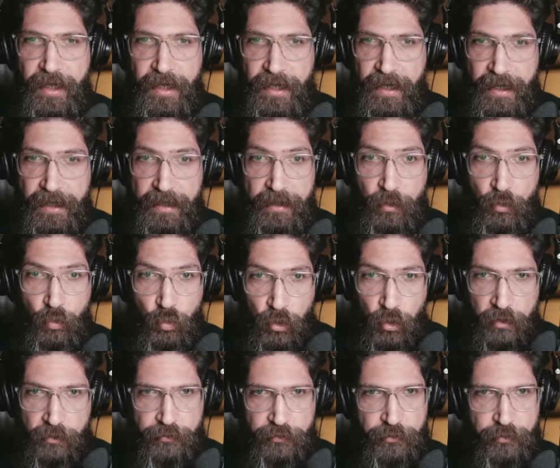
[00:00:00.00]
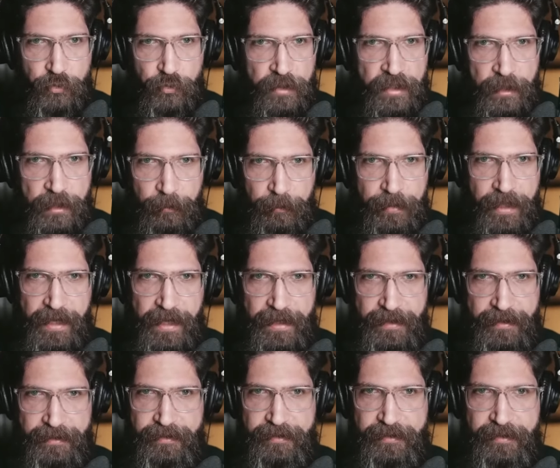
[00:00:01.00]
I want to
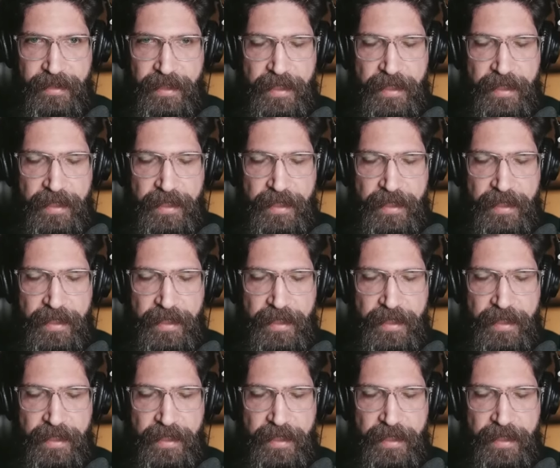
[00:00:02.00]
impact.